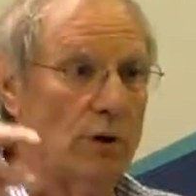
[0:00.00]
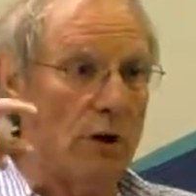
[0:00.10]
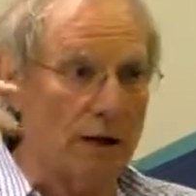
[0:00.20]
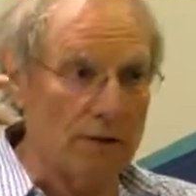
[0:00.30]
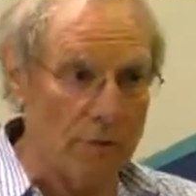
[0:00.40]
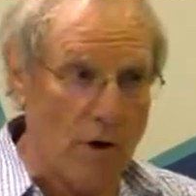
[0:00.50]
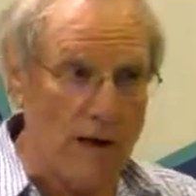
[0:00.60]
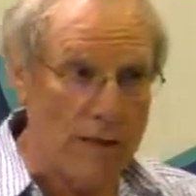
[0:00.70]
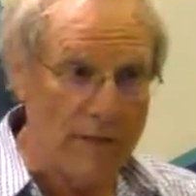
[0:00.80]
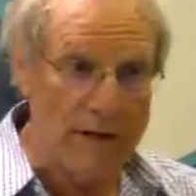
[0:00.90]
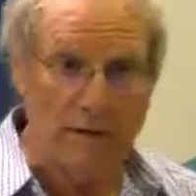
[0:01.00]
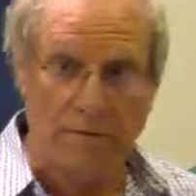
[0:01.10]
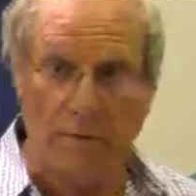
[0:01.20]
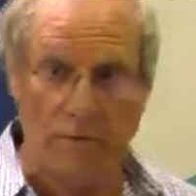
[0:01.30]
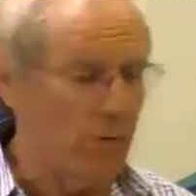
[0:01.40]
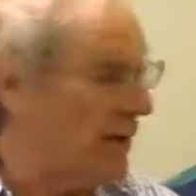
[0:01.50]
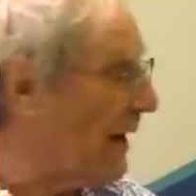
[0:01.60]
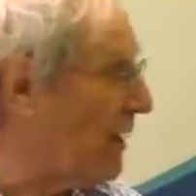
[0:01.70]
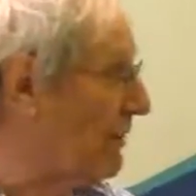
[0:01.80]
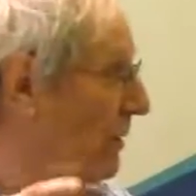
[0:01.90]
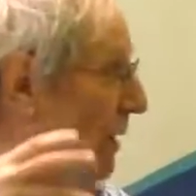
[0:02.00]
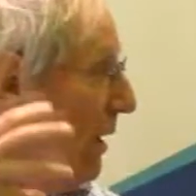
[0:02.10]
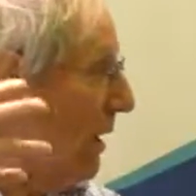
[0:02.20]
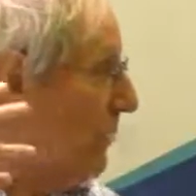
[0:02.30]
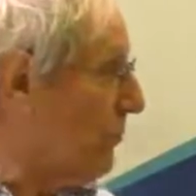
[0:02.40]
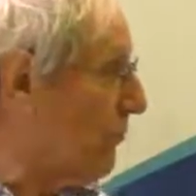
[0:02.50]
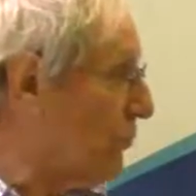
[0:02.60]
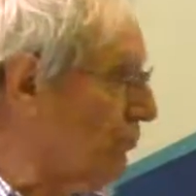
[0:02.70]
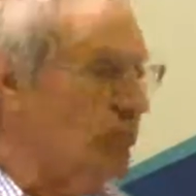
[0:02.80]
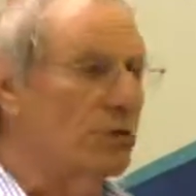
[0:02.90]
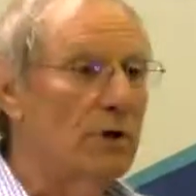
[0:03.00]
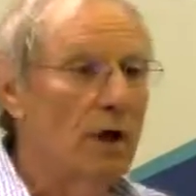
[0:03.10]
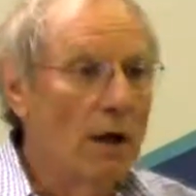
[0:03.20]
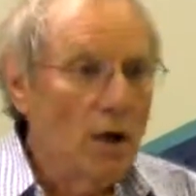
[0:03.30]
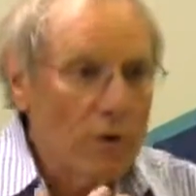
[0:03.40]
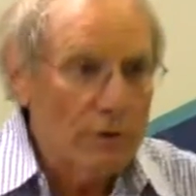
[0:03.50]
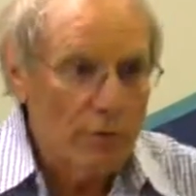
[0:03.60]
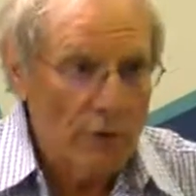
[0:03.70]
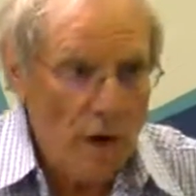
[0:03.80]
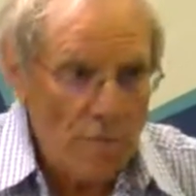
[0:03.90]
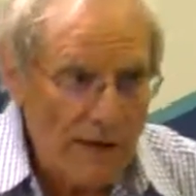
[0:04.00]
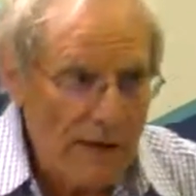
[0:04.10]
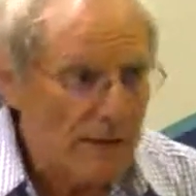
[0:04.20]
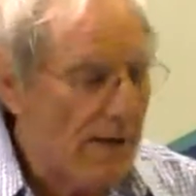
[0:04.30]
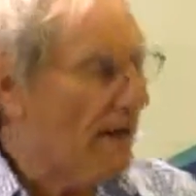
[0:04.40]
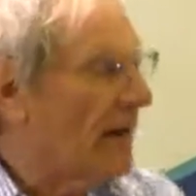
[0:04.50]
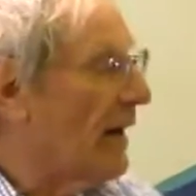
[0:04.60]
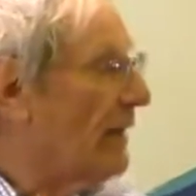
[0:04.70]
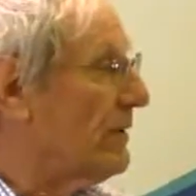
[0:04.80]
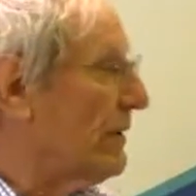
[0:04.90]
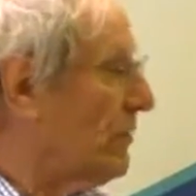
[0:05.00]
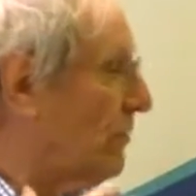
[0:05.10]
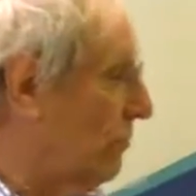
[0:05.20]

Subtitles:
electronic means of communication to produce or to nominate candidates and to